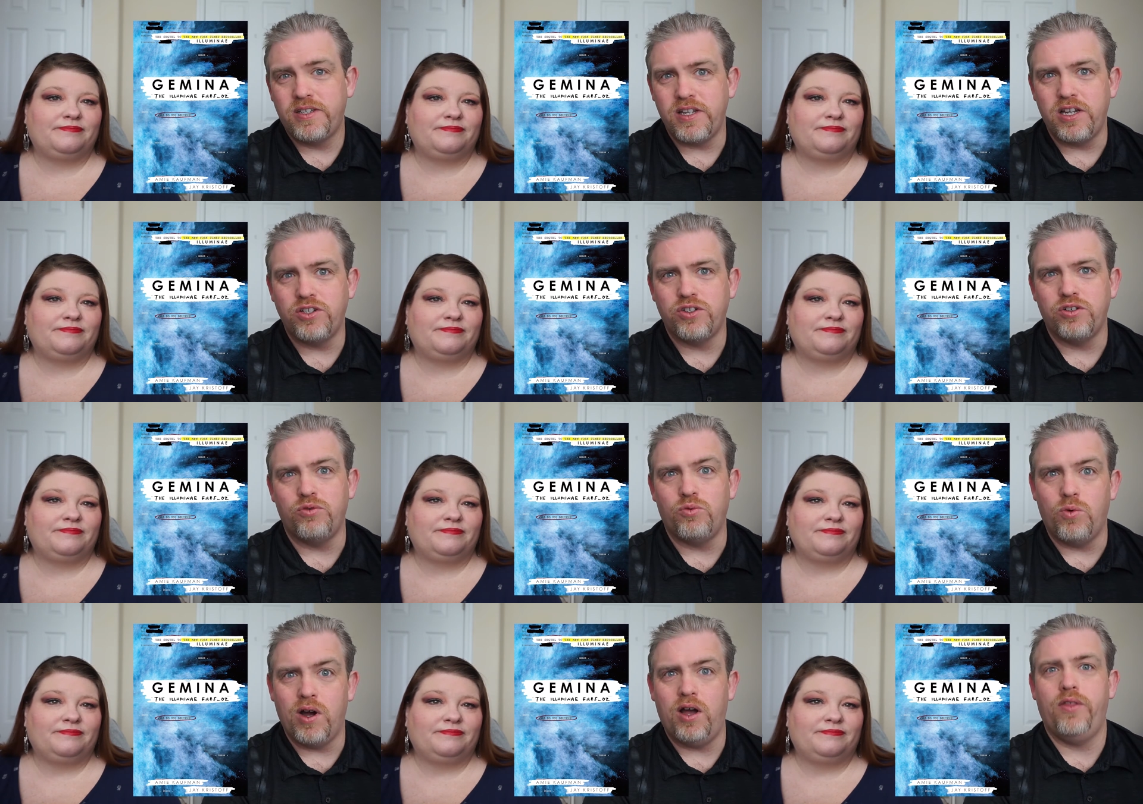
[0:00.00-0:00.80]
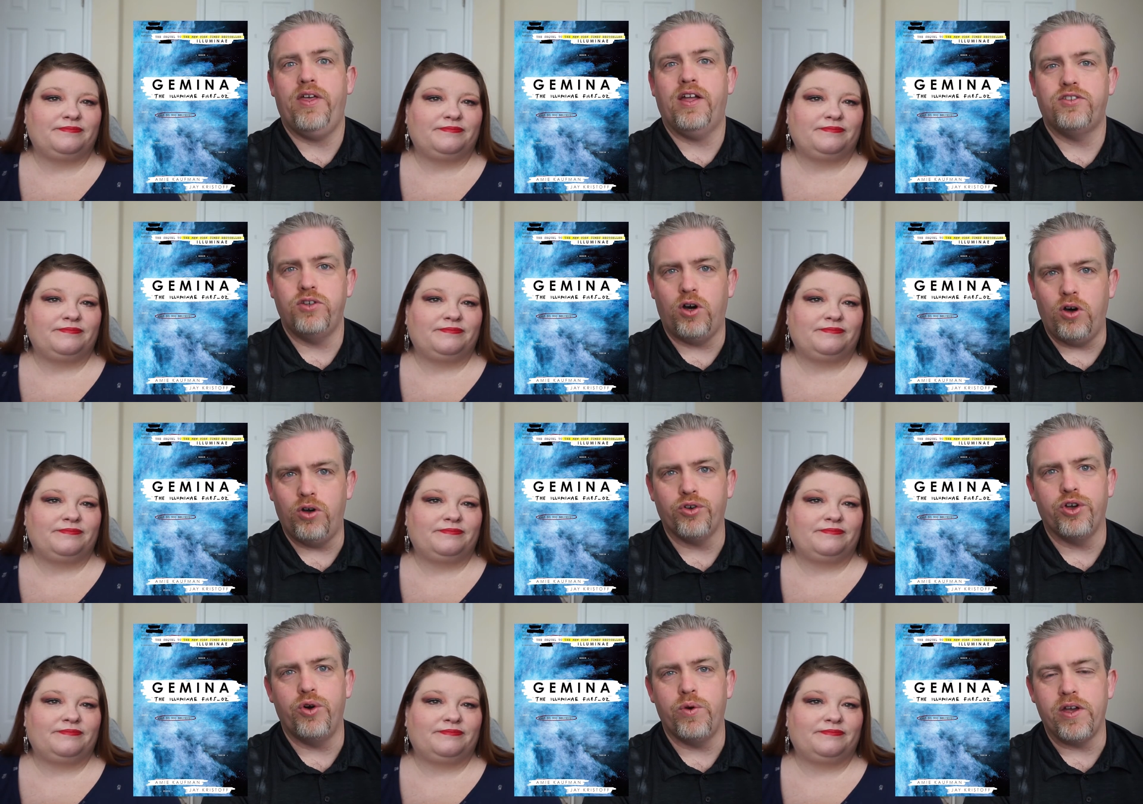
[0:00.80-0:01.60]
Speaker 1: station while that's
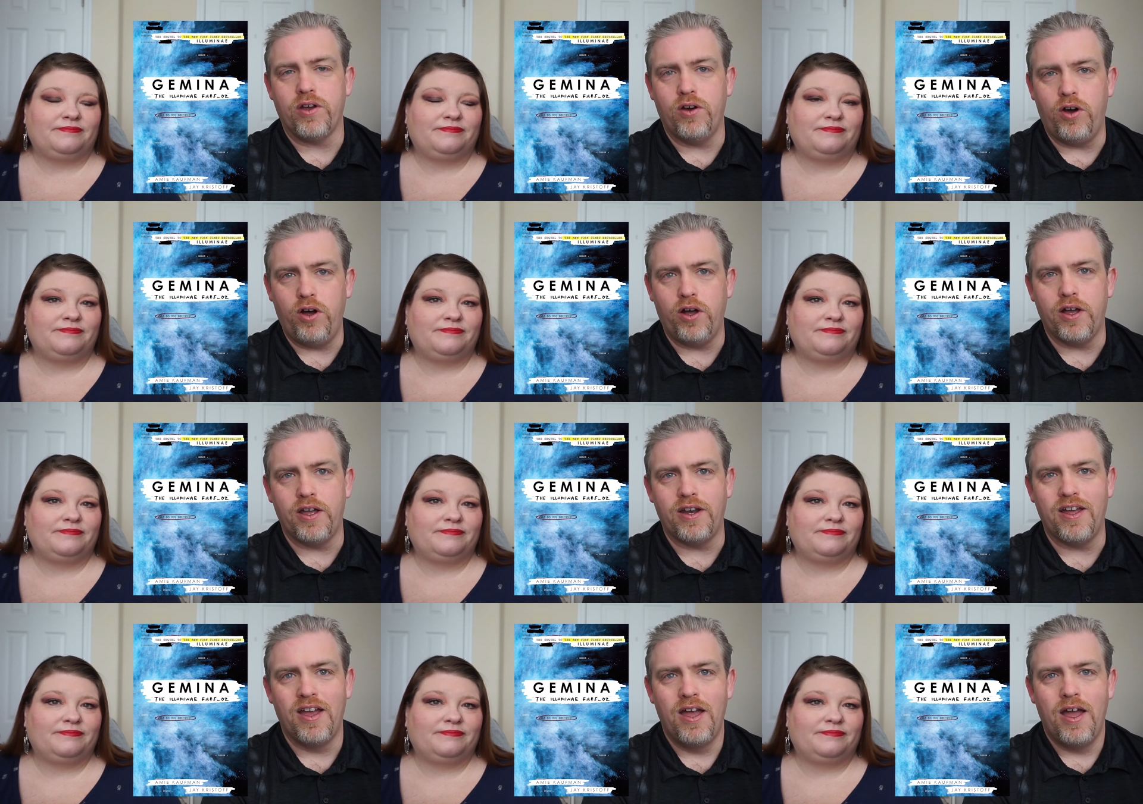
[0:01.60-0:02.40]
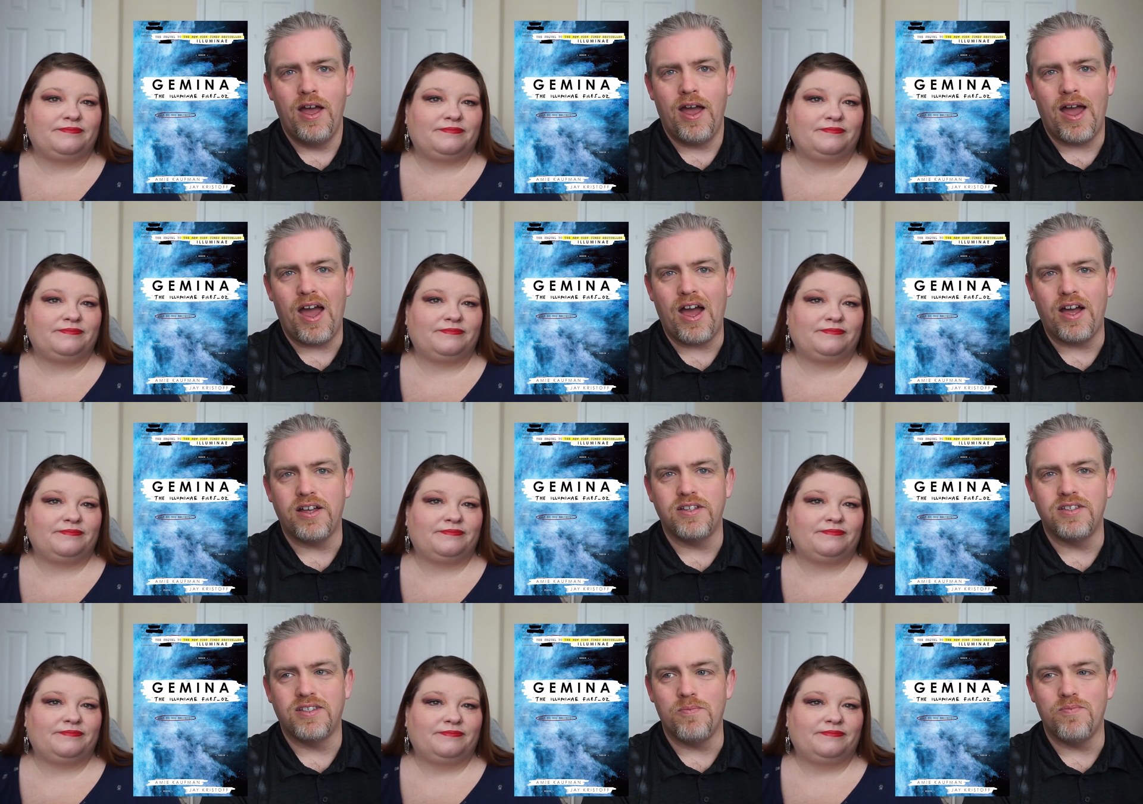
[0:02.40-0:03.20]
all going on,
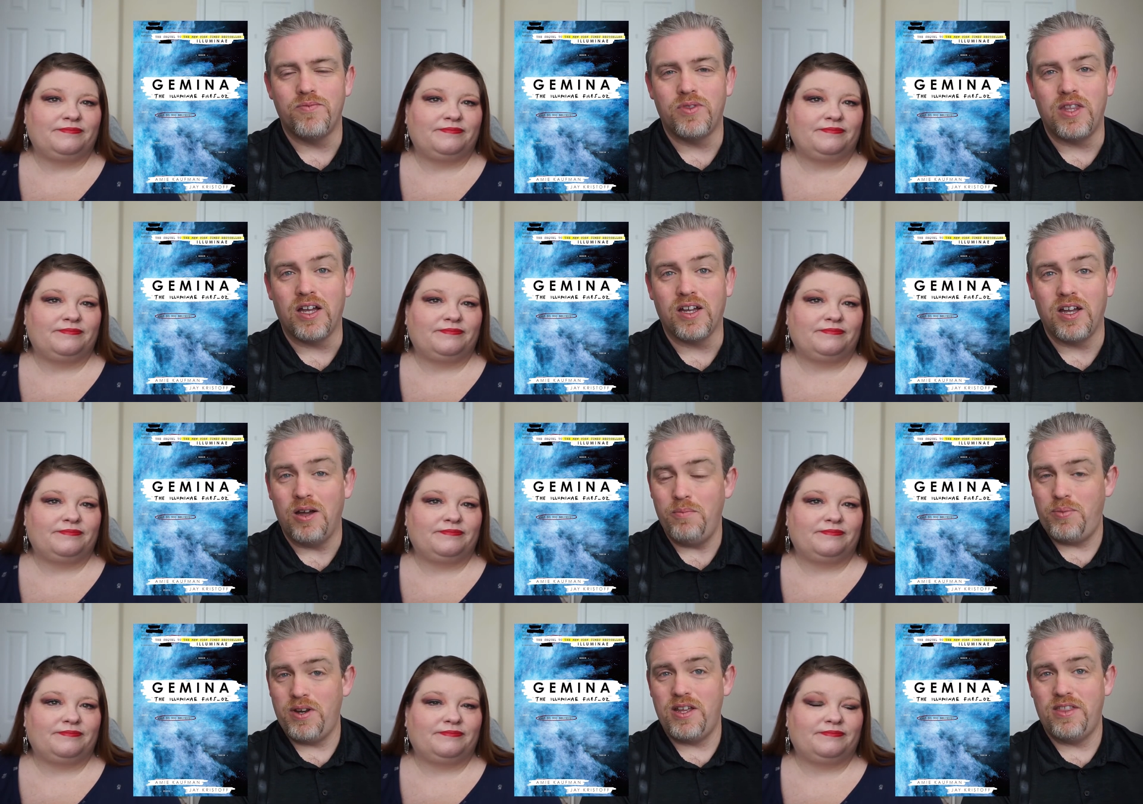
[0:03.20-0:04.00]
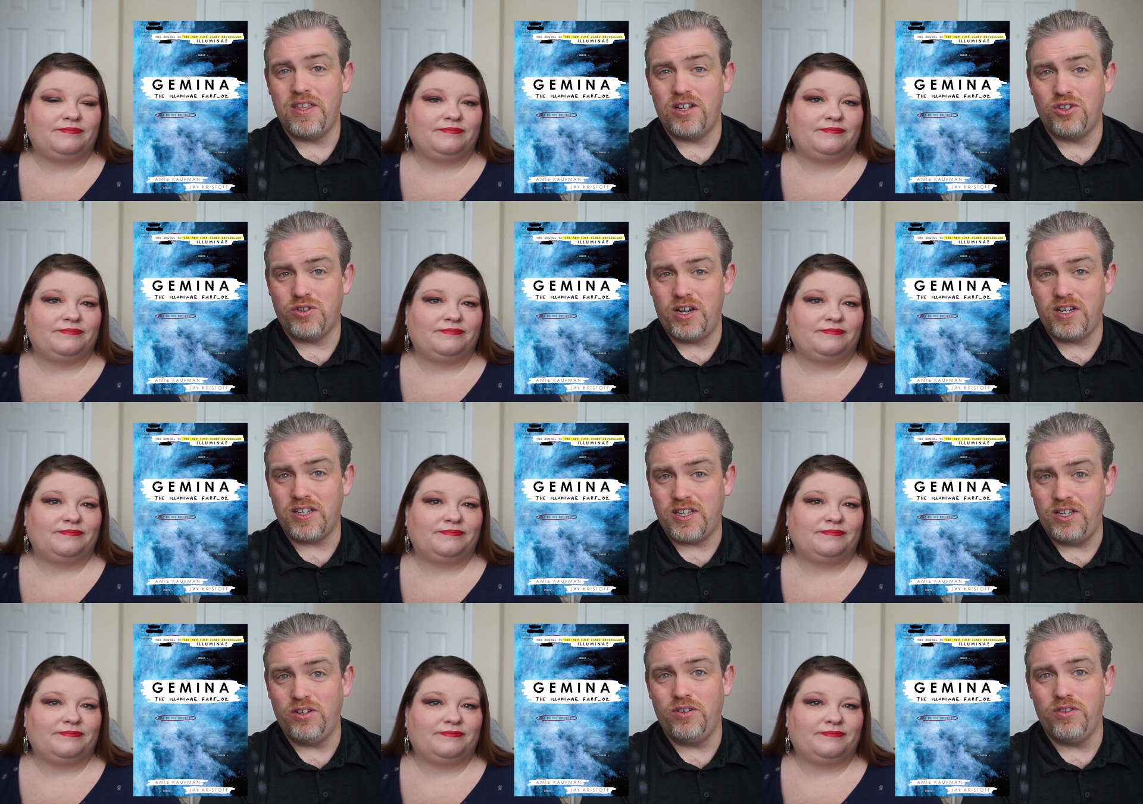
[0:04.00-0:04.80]
as the company that tried to
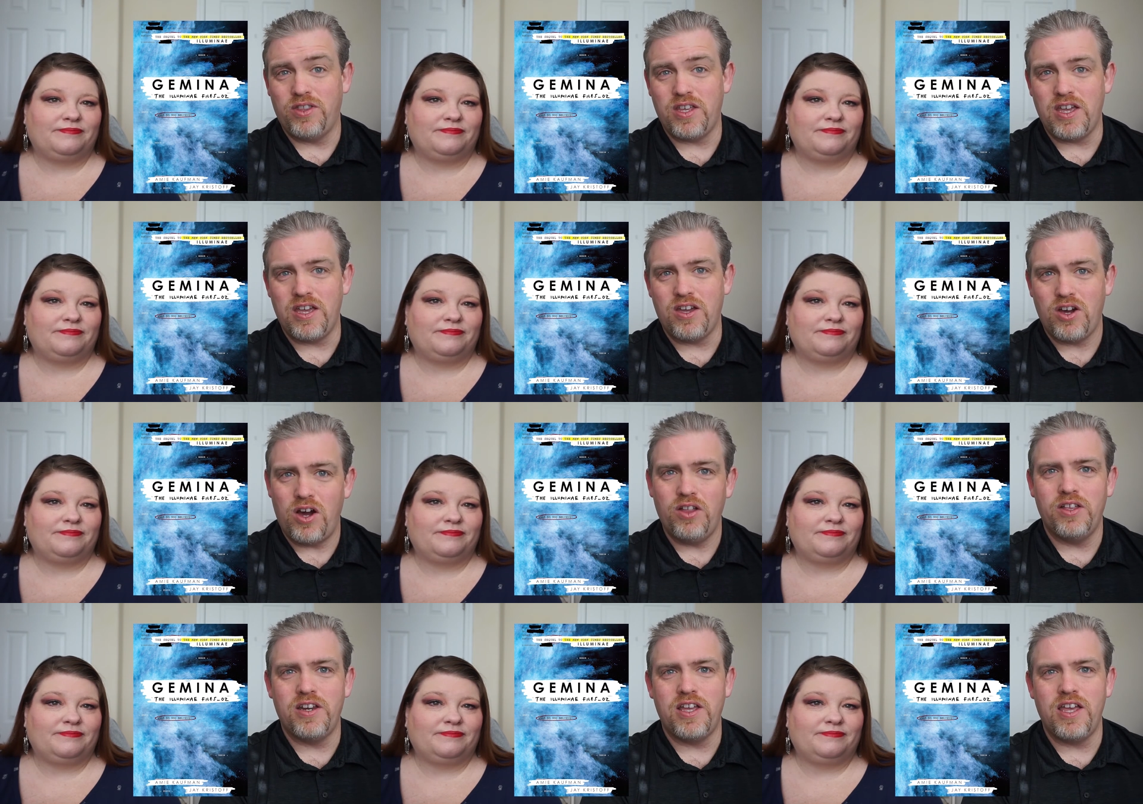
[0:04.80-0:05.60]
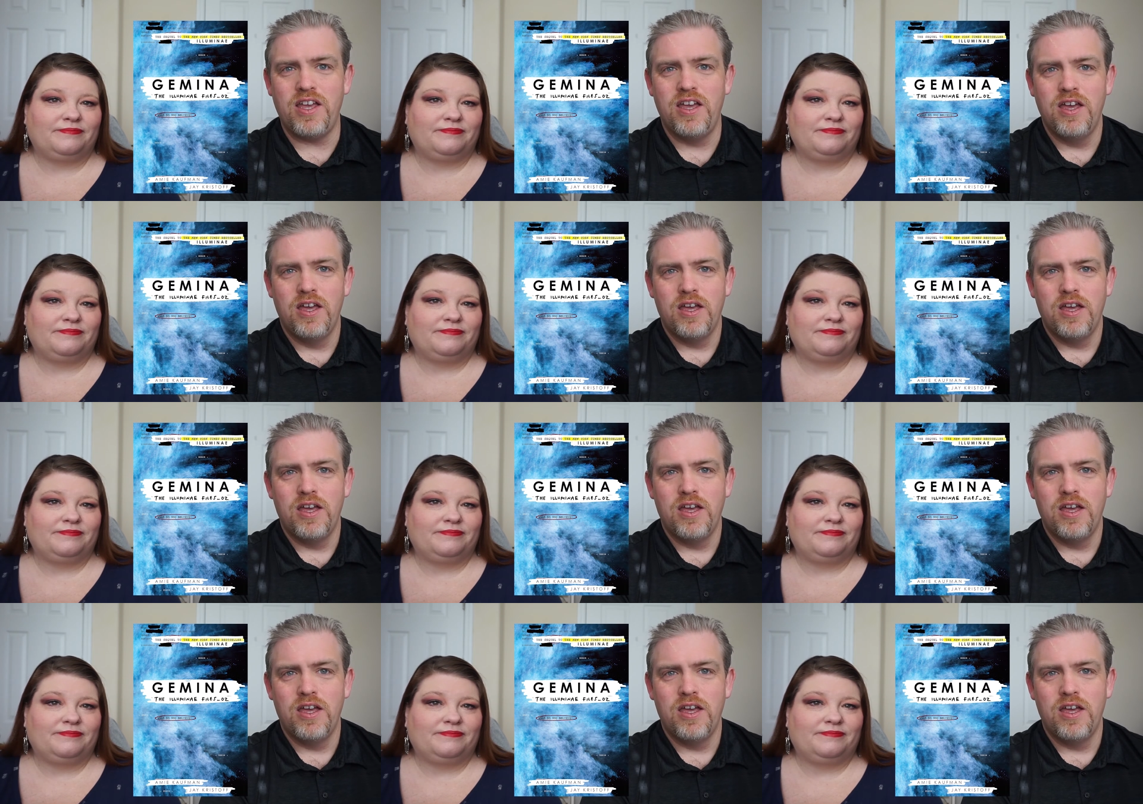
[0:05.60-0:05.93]
kill the colony